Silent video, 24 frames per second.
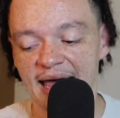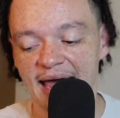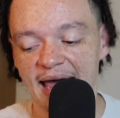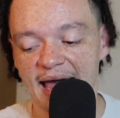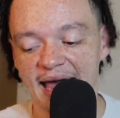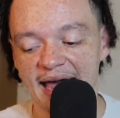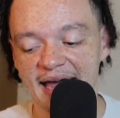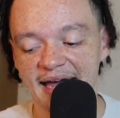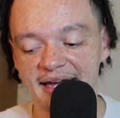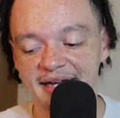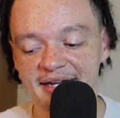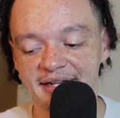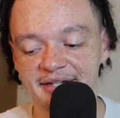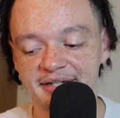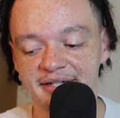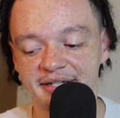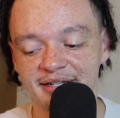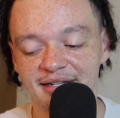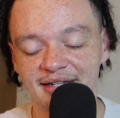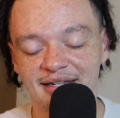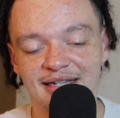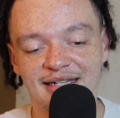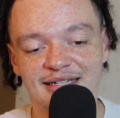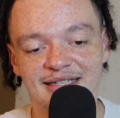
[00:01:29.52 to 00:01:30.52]
And
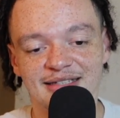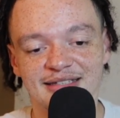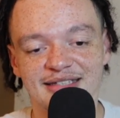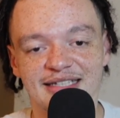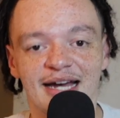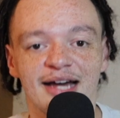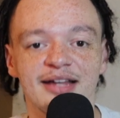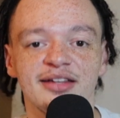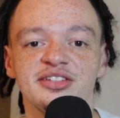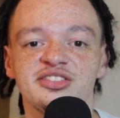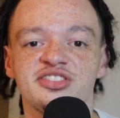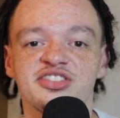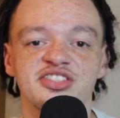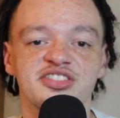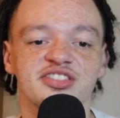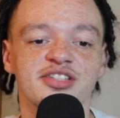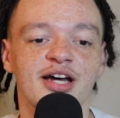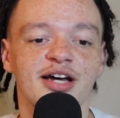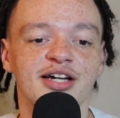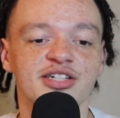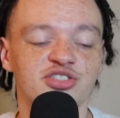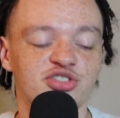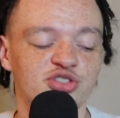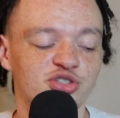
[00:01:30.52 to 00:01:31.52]
Dallas
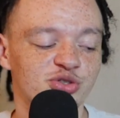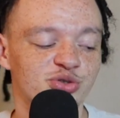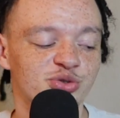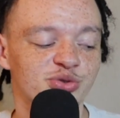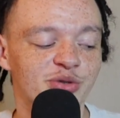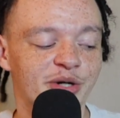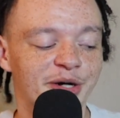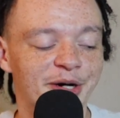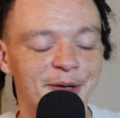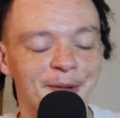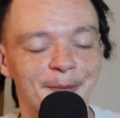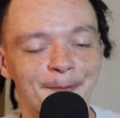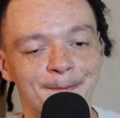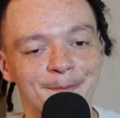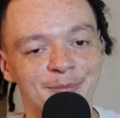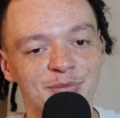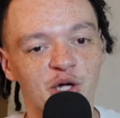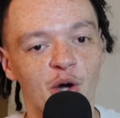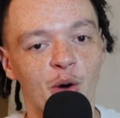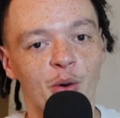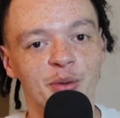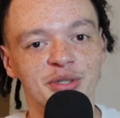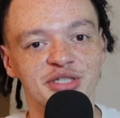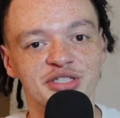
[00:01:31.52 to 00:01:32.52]
decides to
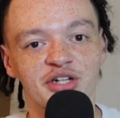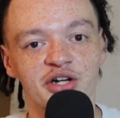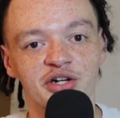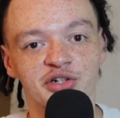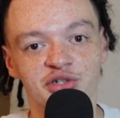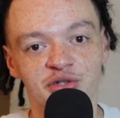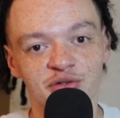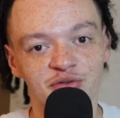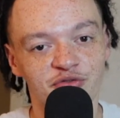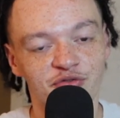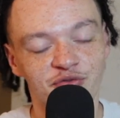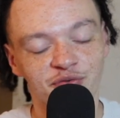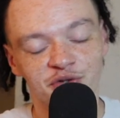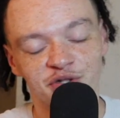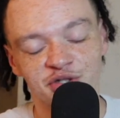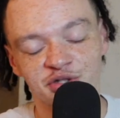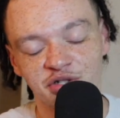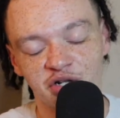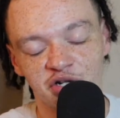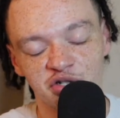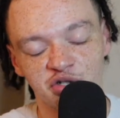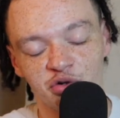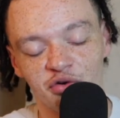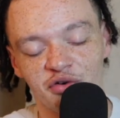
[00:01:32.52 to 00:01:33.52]
go in
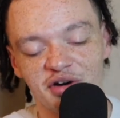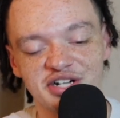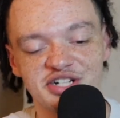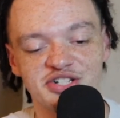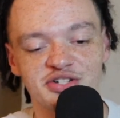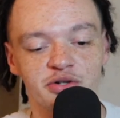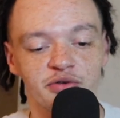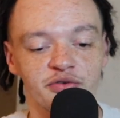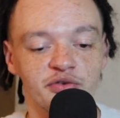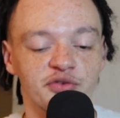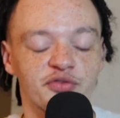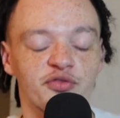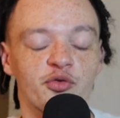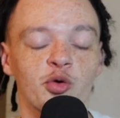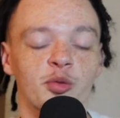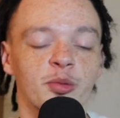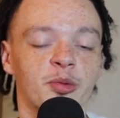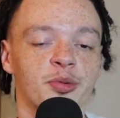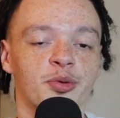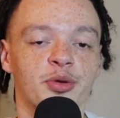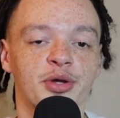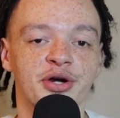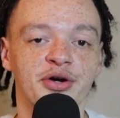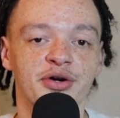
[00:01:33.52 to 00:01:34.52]
a direction of a former
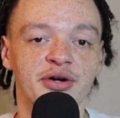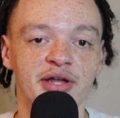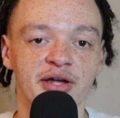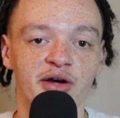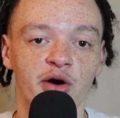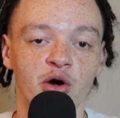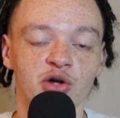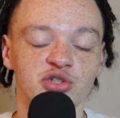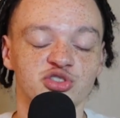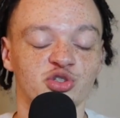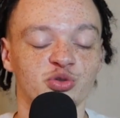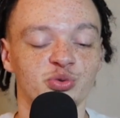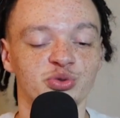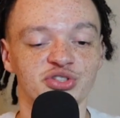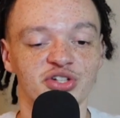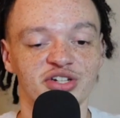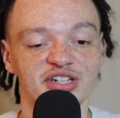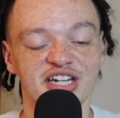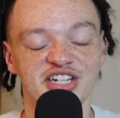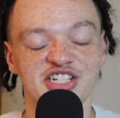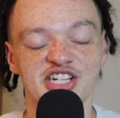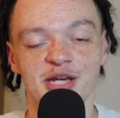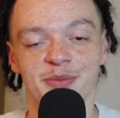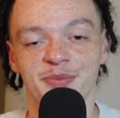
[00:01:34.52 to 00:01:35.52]
player that also was on
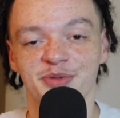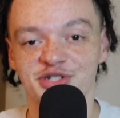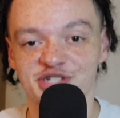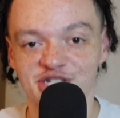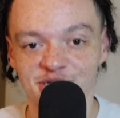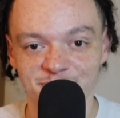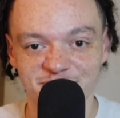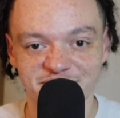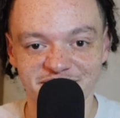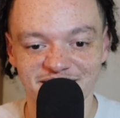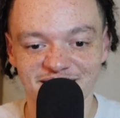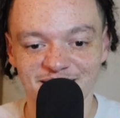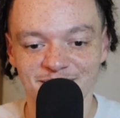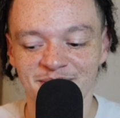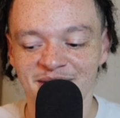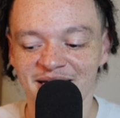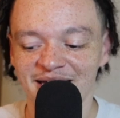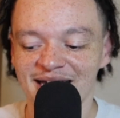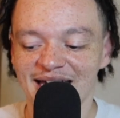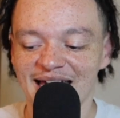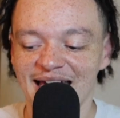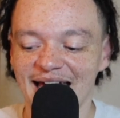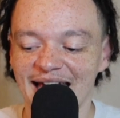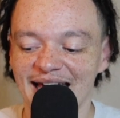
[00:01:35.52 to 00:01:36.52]
that championship team.
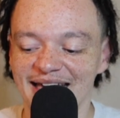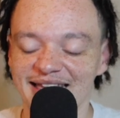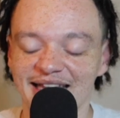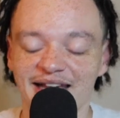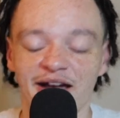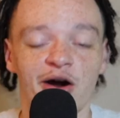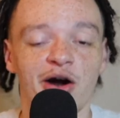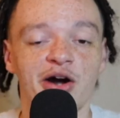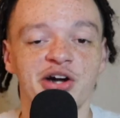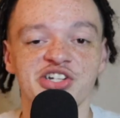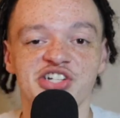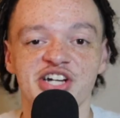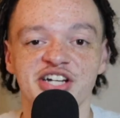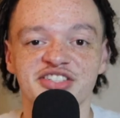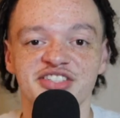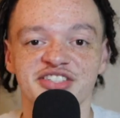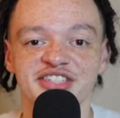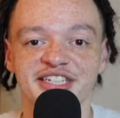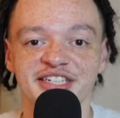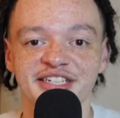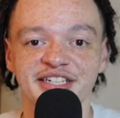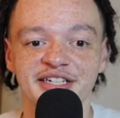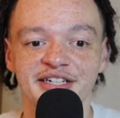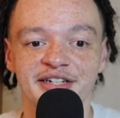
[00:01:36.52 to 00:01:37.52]
And they hired Jason
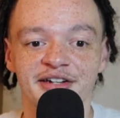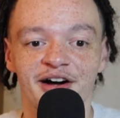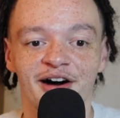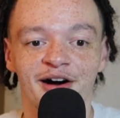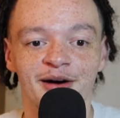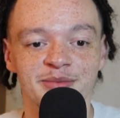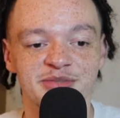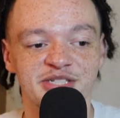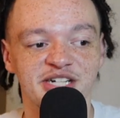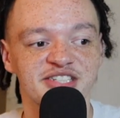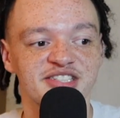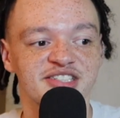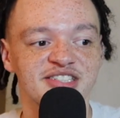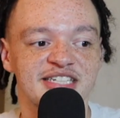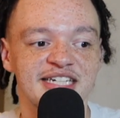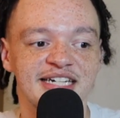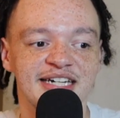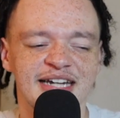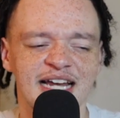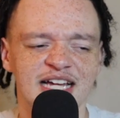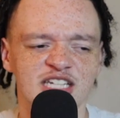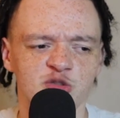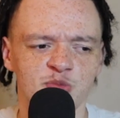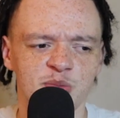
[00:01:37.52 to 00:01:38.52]
Kidd. Jason
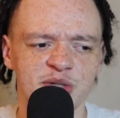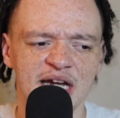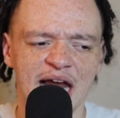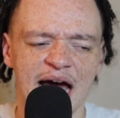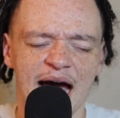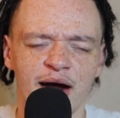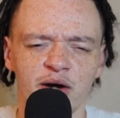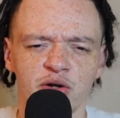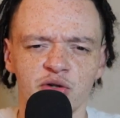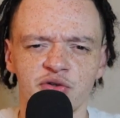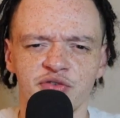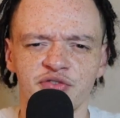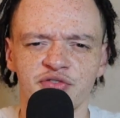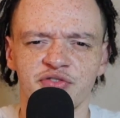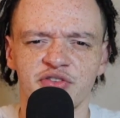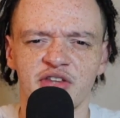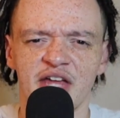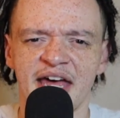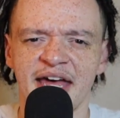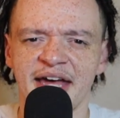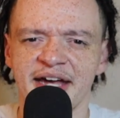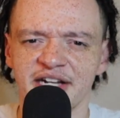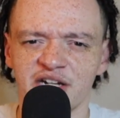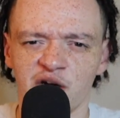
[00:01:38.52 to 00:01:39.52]
Kidd has been out of the
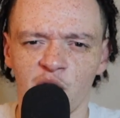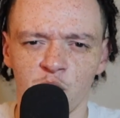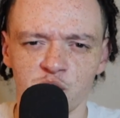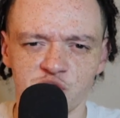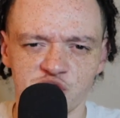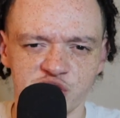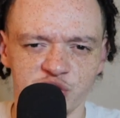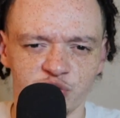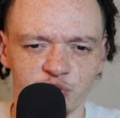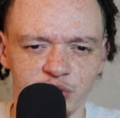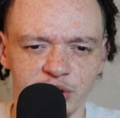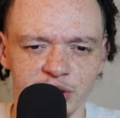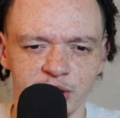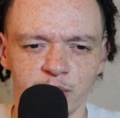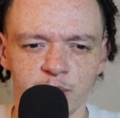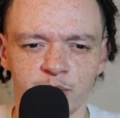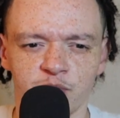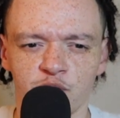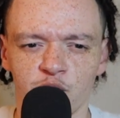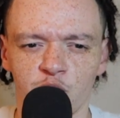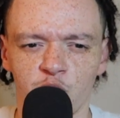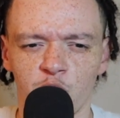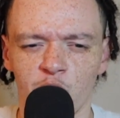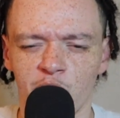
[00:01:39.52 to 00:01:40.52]
head coaching realm
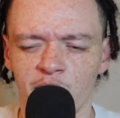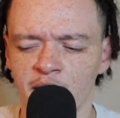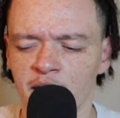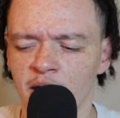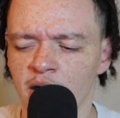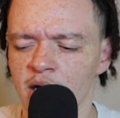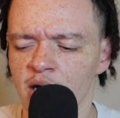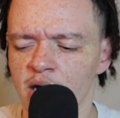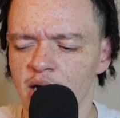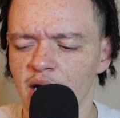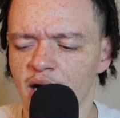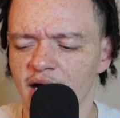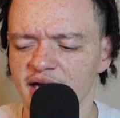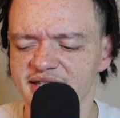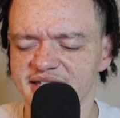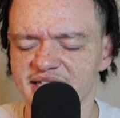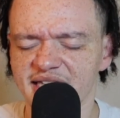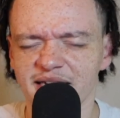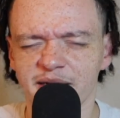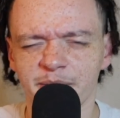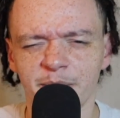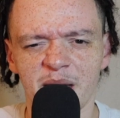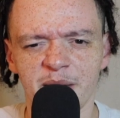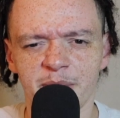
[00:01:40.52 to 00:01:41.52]
for, I
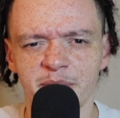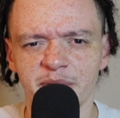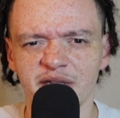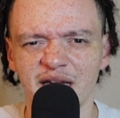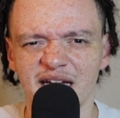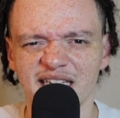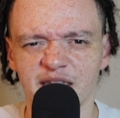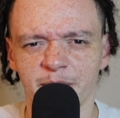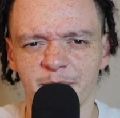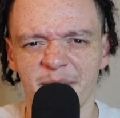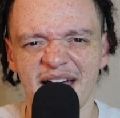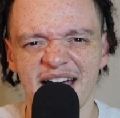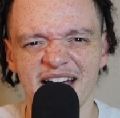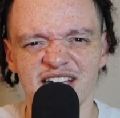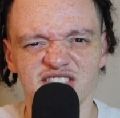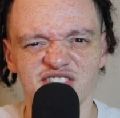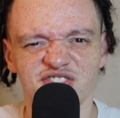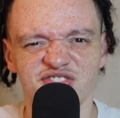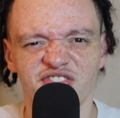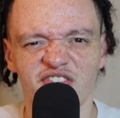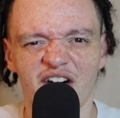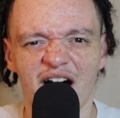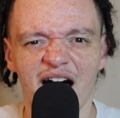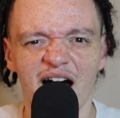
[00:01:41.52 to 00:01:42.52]
think, maybe like the
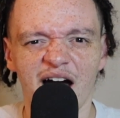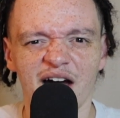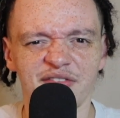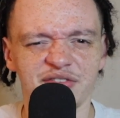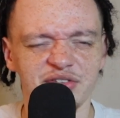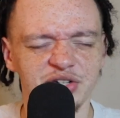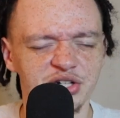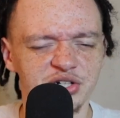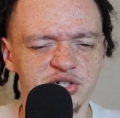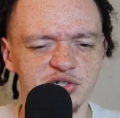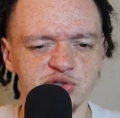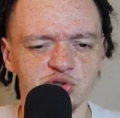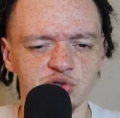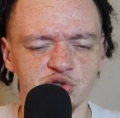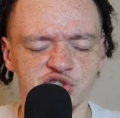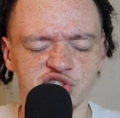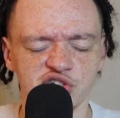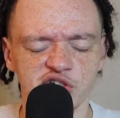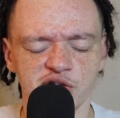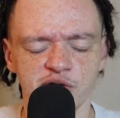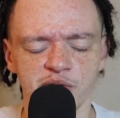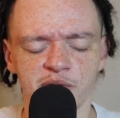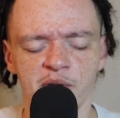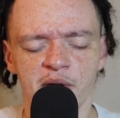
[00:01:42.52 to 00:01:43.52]
past 5 years or
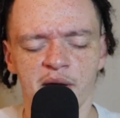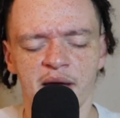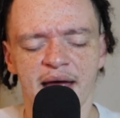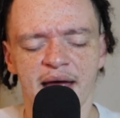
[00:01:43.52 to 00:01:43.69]
so.